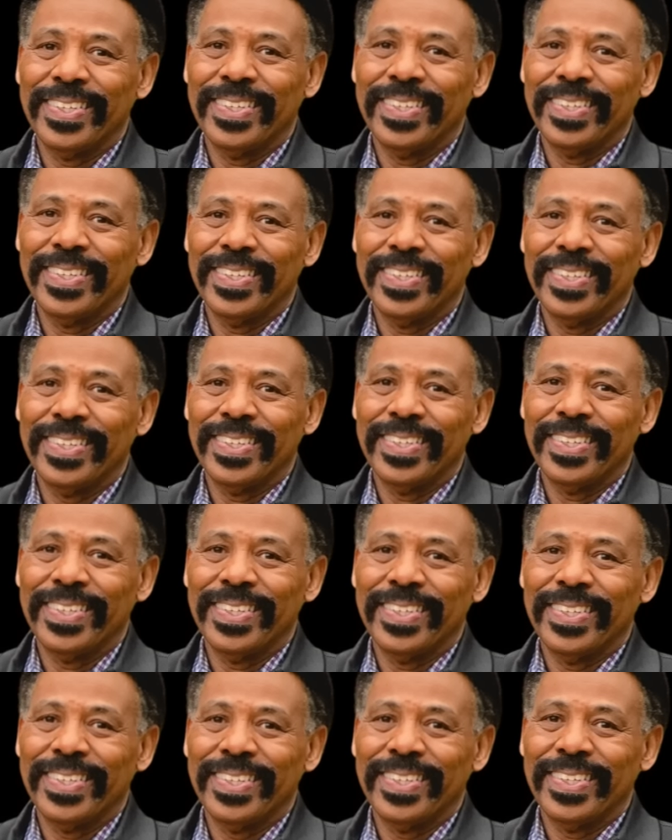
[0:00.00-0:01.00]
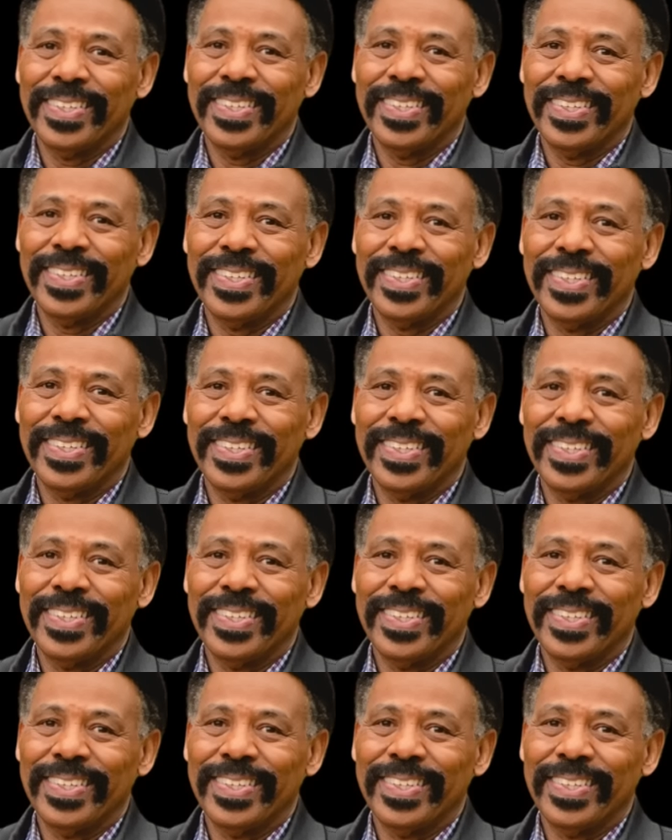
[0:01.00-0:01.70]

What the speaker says: No one is speaking in this clip.